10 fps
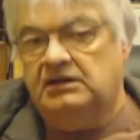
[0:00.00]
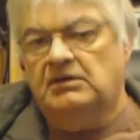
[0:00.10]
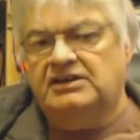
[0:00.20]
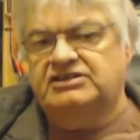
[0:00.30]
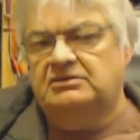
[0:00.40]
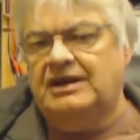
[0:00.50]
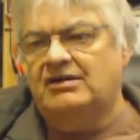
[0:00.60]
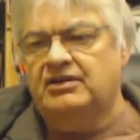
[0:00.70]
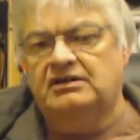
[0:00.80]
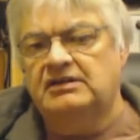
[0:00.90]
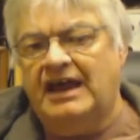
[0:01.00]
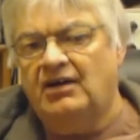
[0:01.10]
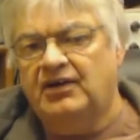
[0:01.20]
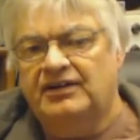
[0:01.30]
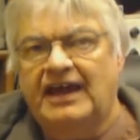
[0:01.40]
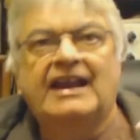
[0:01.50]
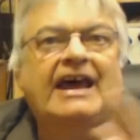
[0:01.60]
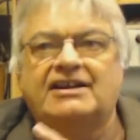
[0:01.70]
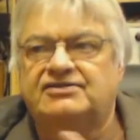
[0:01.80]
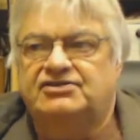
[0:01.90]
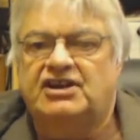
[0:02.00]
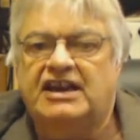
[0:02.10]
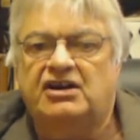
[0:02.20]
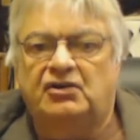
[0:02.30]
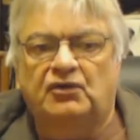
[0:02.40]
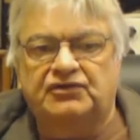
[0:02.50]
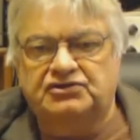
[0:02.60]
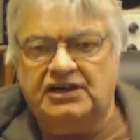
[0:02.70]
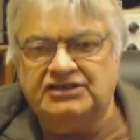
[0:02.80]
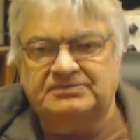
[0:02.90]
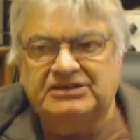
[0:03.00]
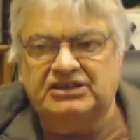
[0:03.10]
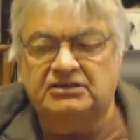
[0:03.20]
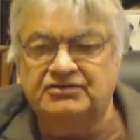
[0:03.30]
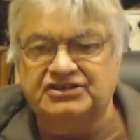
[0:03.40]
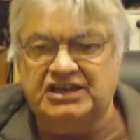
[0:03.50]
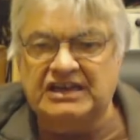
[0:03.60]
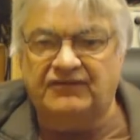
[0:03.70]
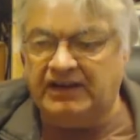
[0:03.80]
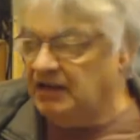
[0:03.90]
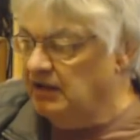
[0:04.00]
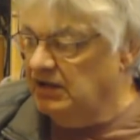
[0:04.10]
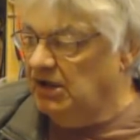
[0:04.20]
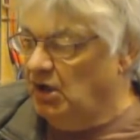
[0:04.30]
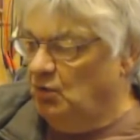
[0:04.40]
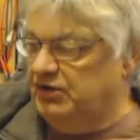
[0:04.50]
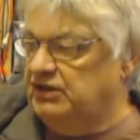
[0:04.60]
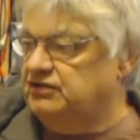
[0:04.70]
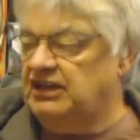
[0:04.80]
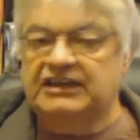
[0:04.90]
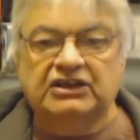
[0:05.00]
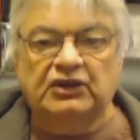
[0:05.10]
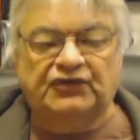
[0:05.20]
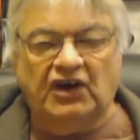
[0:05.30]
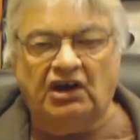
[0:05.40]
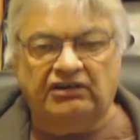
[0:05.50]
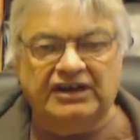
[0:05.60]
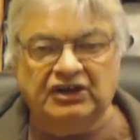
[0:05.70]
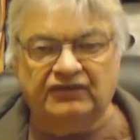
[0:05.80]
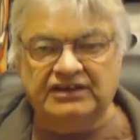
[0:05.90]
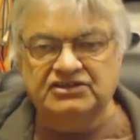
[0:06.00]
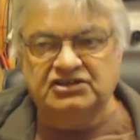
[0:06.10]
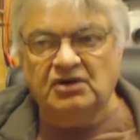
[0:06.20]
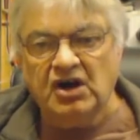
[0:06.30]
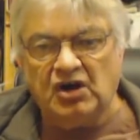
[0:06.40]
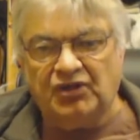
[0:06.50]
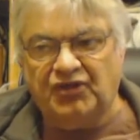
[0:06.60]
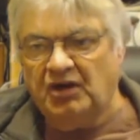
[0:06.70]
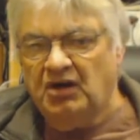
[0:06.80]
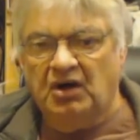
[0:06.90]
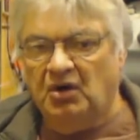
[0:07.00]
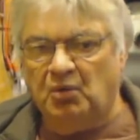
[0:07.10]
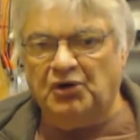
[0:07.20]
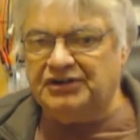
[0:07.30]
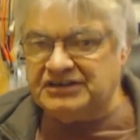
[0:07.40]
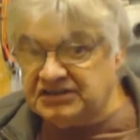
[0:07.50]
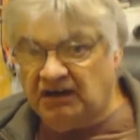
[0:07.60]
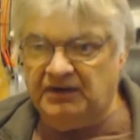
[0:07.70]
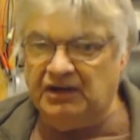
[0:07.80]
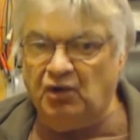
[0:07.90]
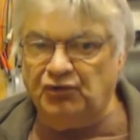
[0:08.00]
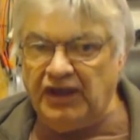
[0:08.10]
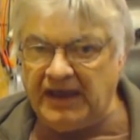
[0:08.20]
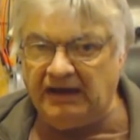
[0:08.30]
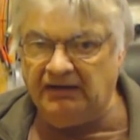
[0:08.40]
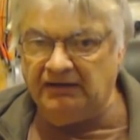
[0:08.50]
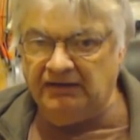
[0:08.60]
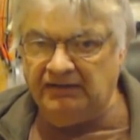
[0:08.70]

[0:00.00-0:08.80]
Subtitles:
You might say, well, how can that act as an aerial for transmitting and receiving when you've taken the far end of it to Earth? What is going on there?